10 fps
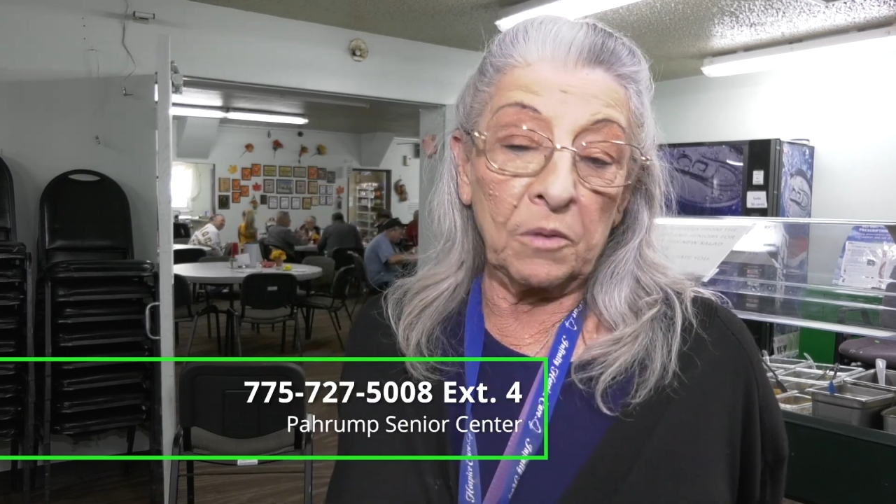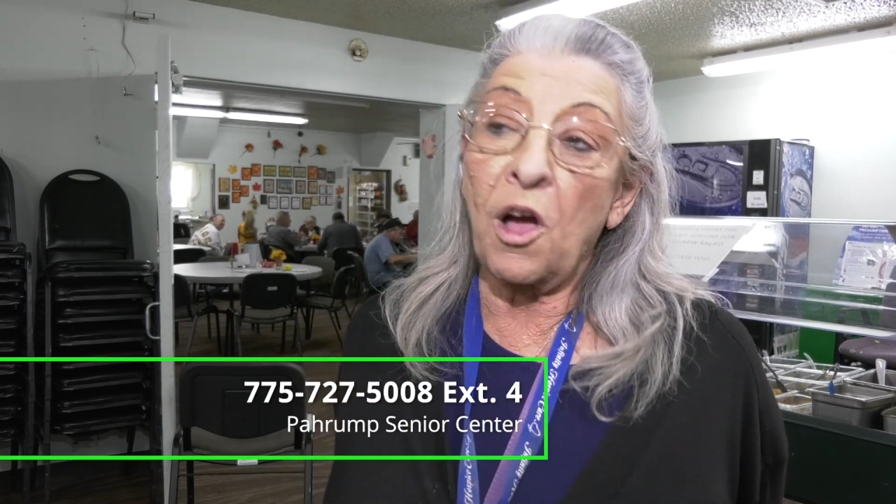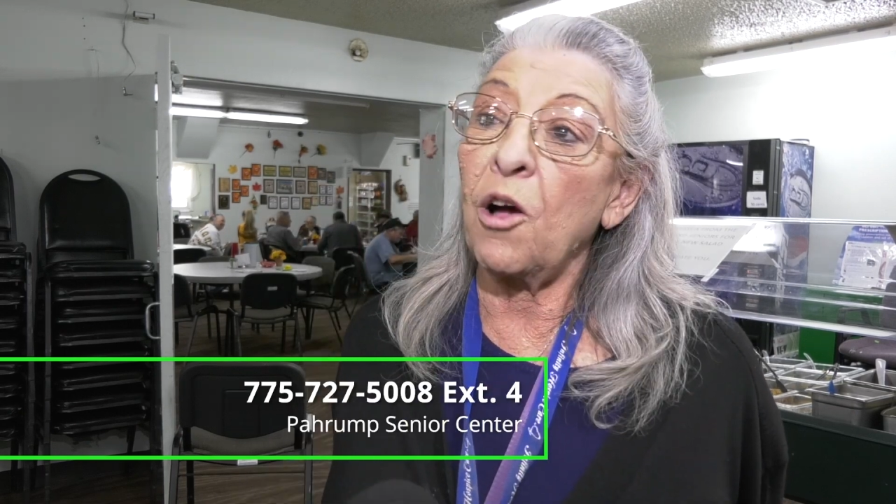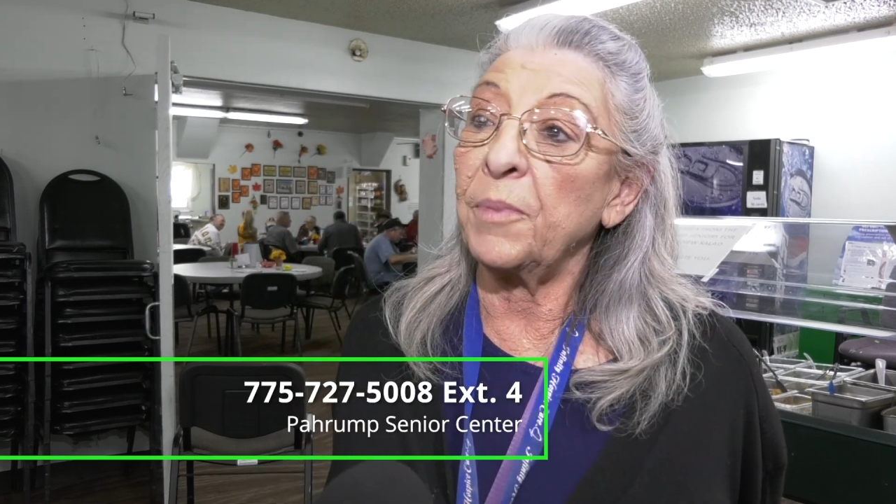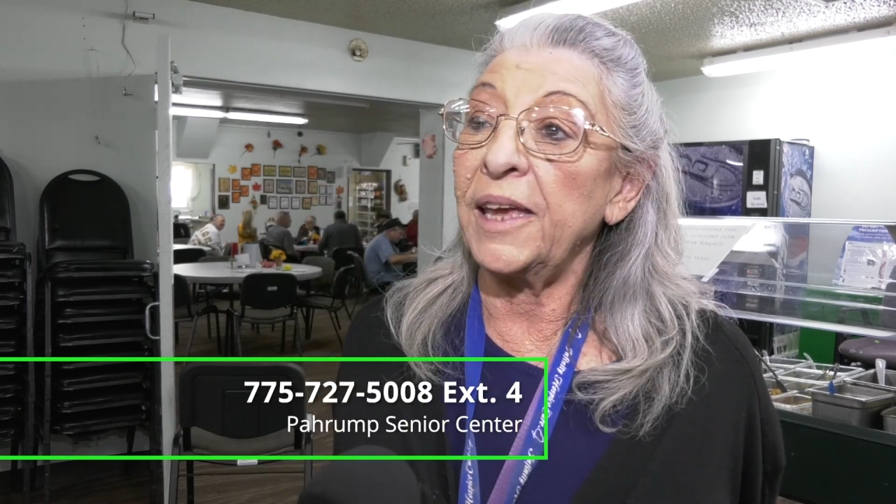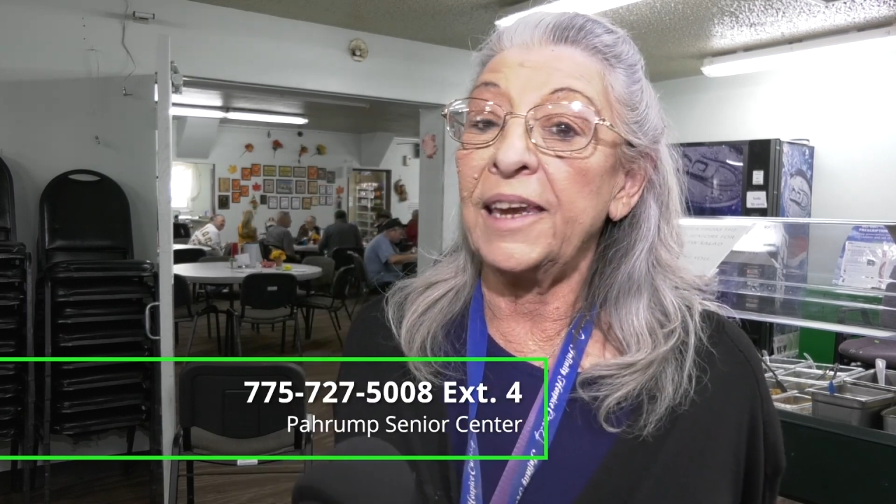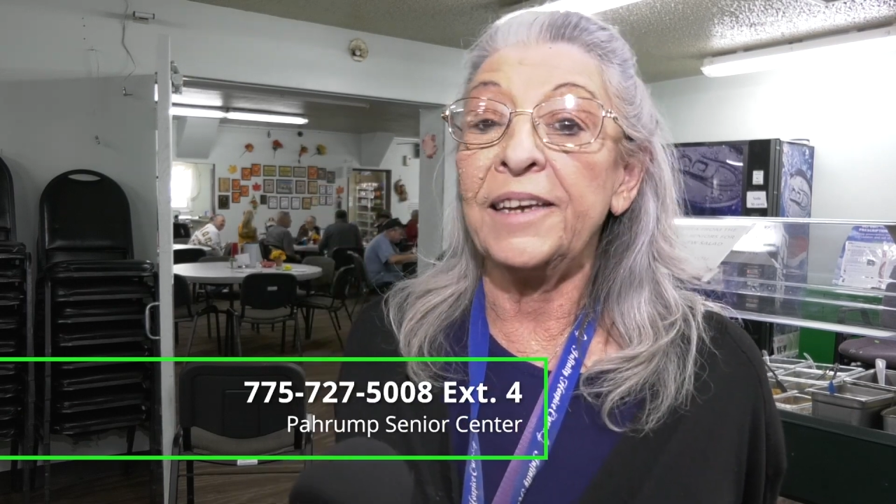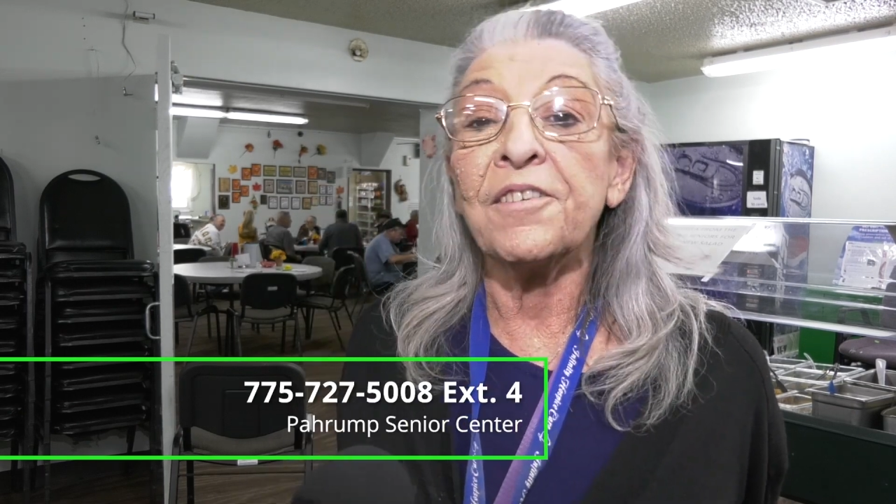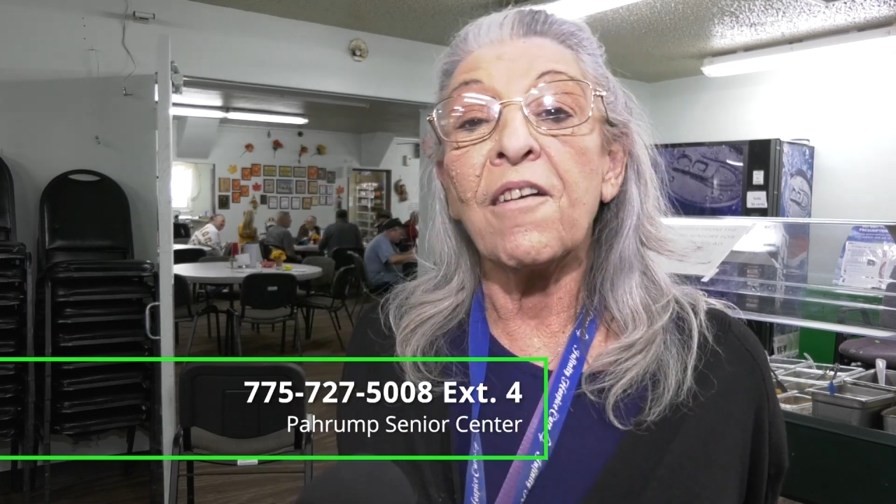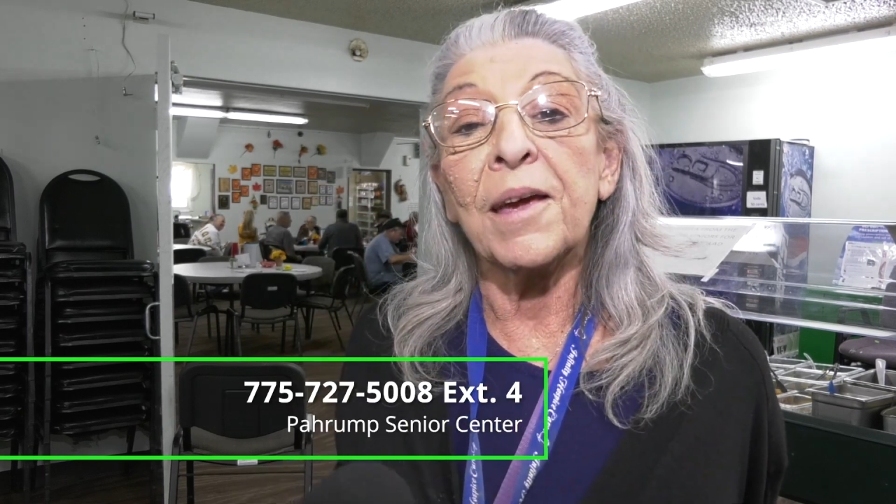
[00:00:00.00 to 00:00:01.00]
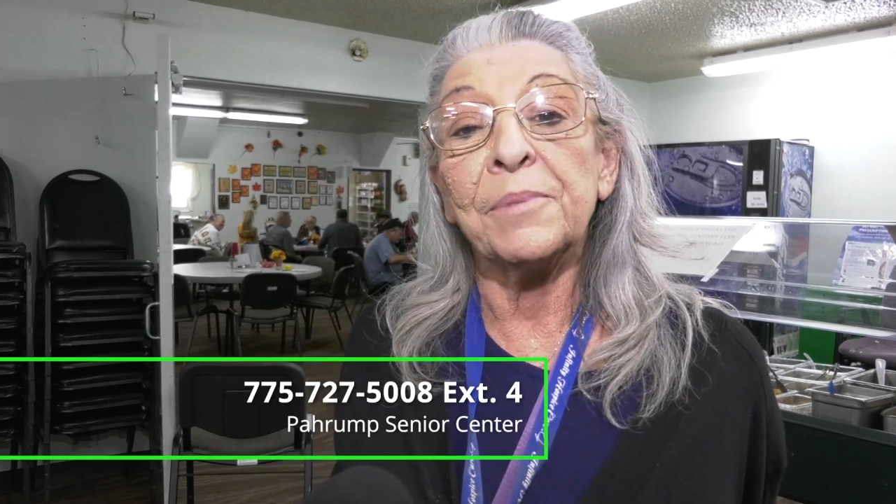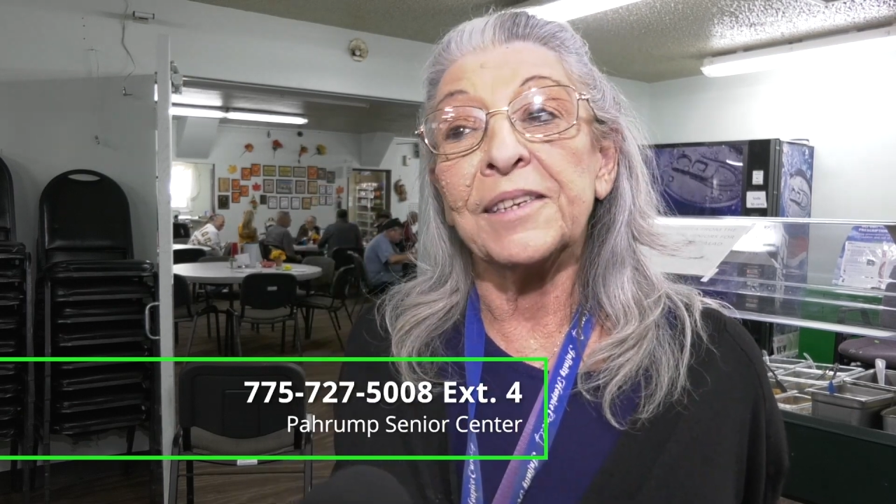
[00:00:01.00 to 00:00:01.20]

Call me anytime,